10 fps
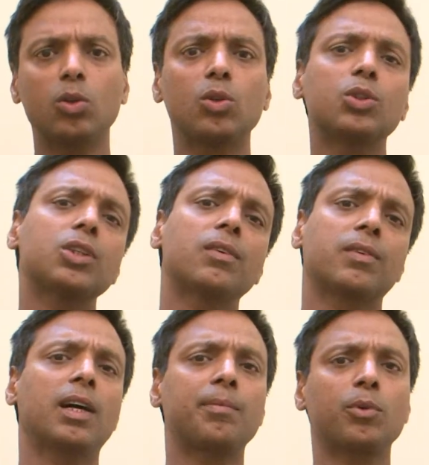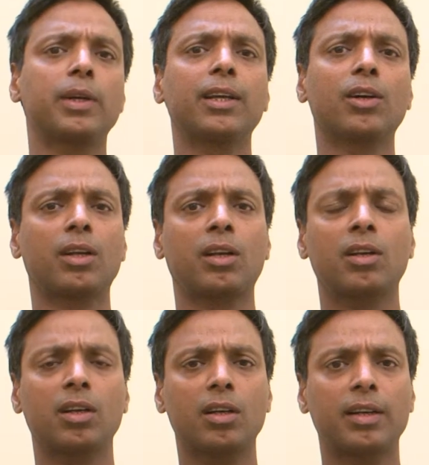notion of carpooling or
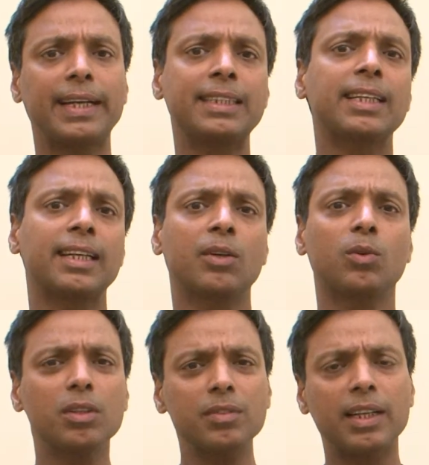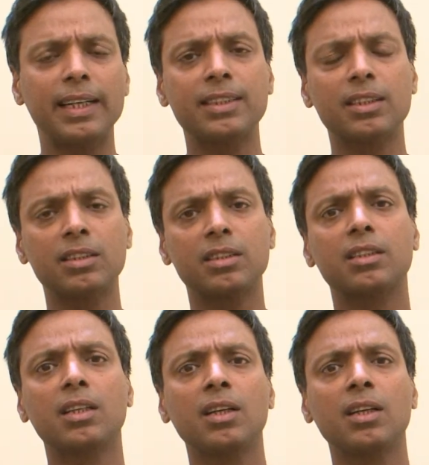ride sharing, one of the reasons